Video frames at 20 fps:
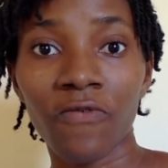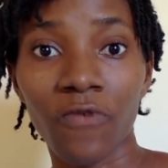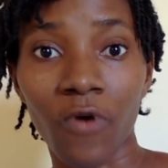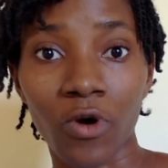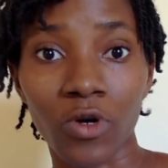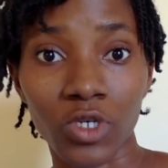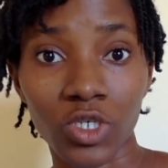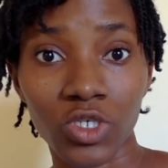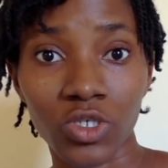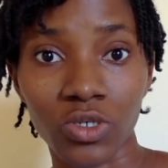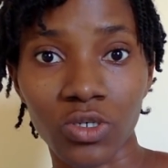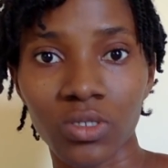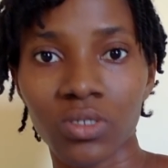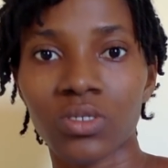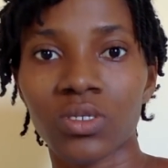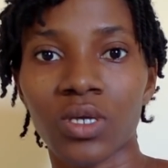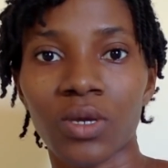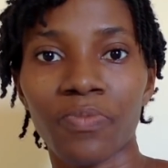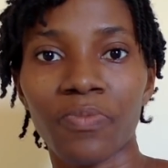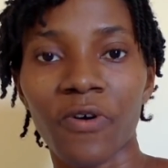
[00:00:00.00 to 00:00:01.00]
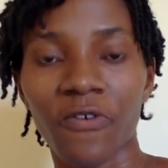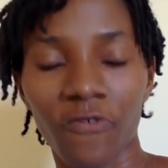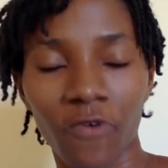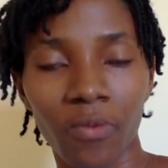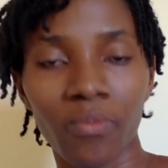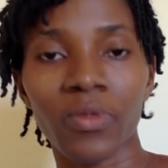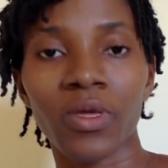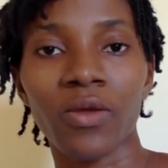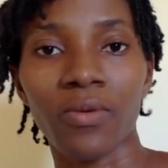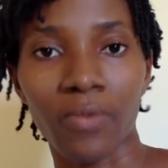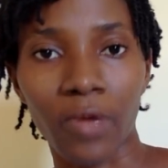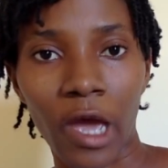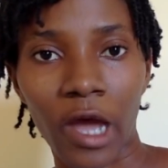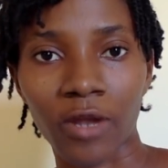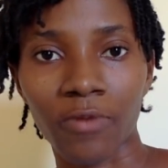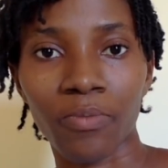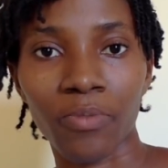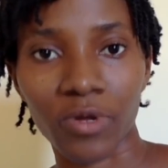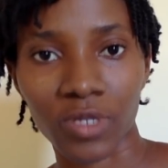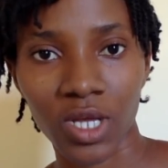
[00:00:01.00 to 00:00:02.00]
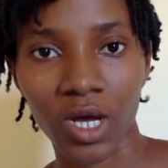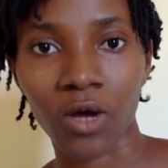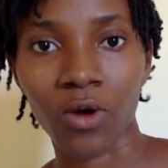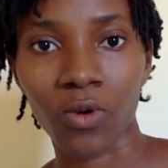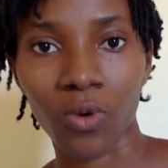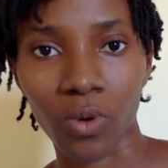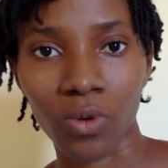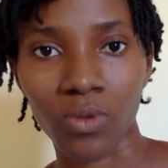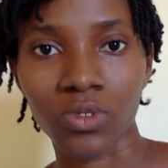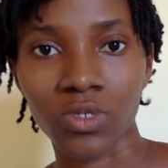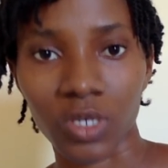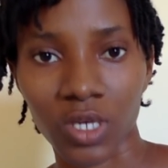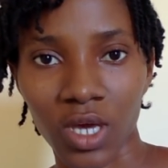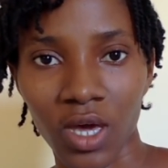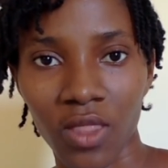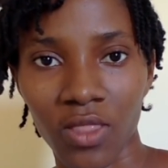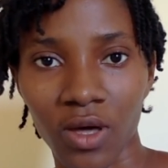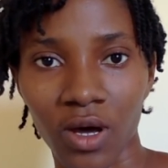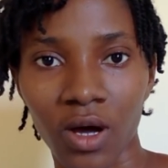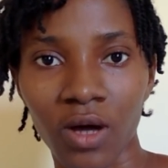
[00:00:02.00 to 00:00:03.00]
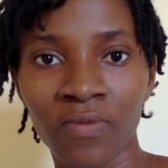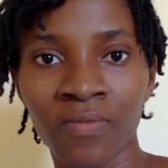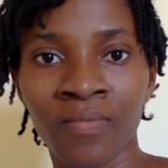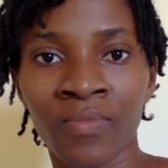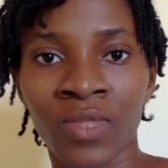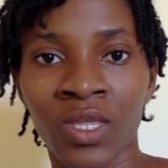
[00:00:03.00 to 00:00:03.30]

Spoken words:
function, they perform an important goal together.